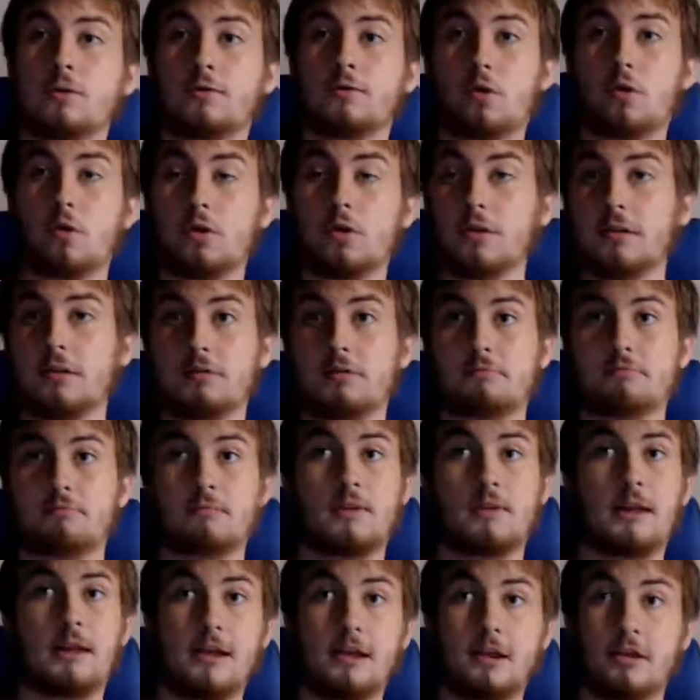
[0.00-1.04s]
Of course,
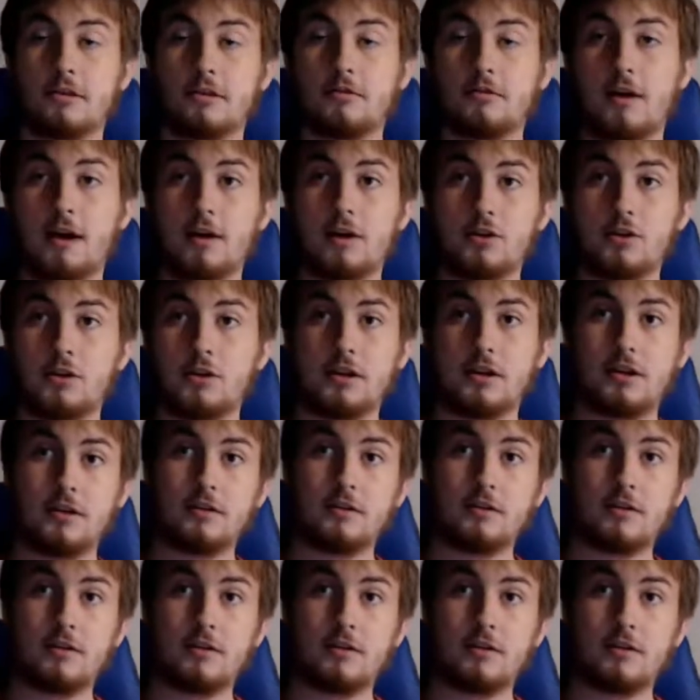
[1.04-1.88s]
strategy,